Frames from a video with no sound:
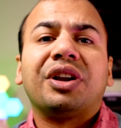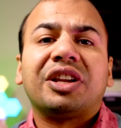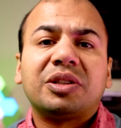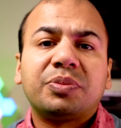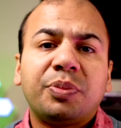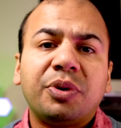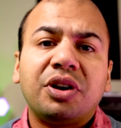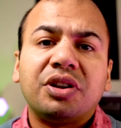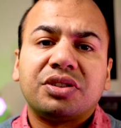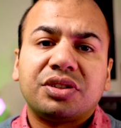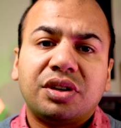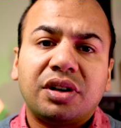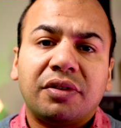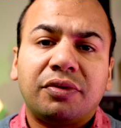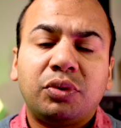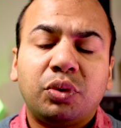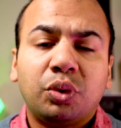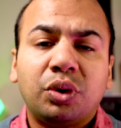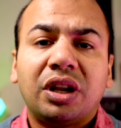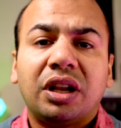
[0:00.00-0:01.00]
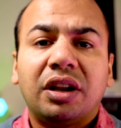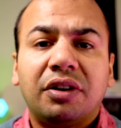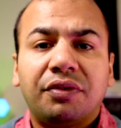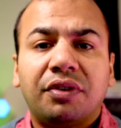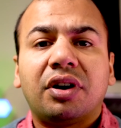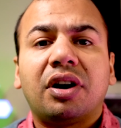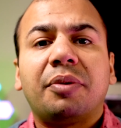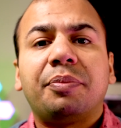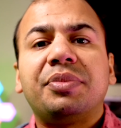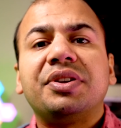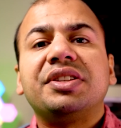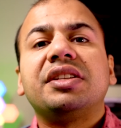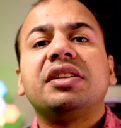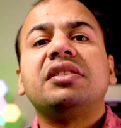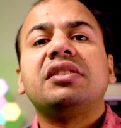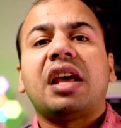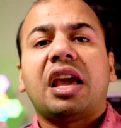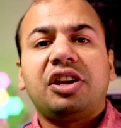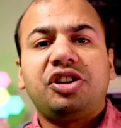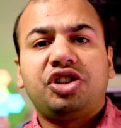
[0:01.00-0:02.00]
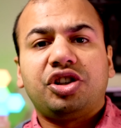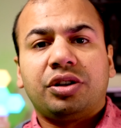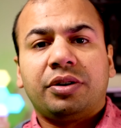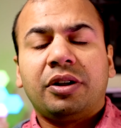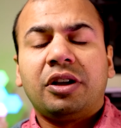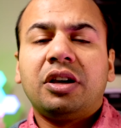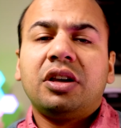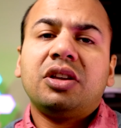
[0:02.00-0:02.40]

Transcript: experienced enough to deliver a presentation.